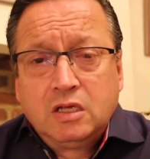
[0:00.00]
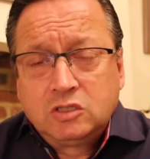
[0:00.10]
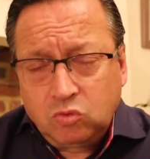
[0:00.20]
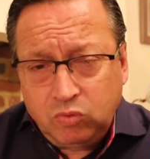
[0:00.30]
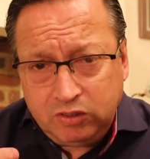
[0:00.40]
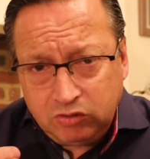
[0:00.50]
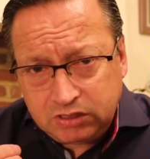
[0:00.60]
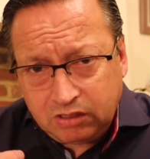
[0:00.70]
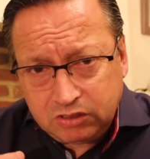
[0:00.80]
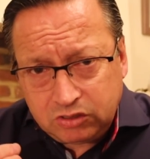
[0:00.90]
So when you
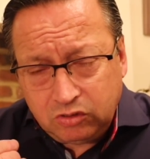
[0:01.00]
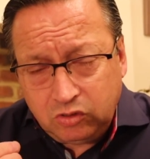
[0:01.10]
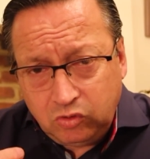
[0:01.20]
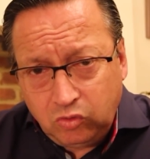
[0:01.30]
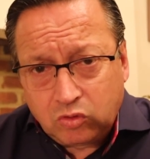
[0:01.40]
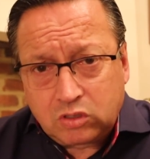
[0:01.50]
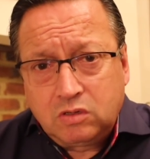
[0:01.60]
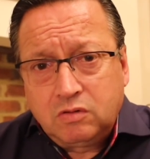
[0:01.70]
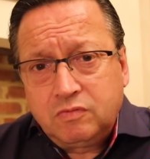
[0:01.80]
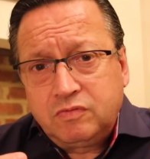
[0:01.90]
start to
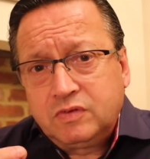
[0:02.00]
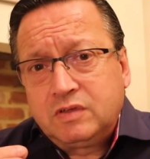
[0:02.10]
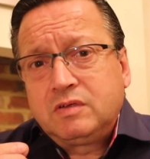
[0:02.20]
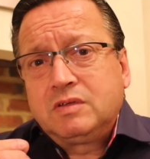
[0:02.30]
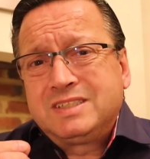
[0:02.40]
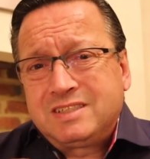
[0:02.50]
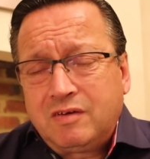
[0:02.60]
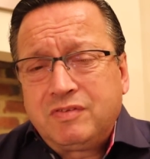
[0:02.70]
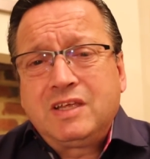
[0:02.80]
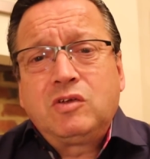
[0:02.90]
look for the
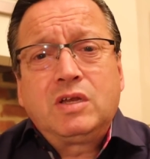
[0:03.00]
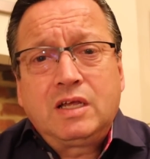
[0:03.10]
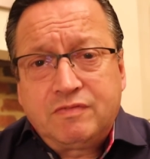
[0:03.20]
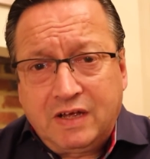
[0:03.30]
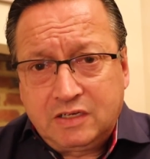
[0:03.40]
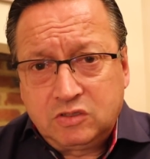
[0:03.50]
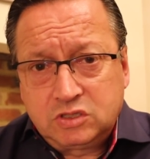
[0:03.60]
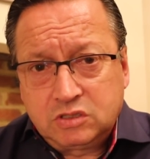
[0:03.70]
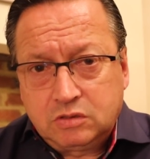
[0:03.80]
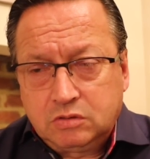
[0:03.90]
stuff that you can add value
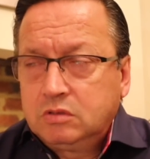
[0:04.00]
to,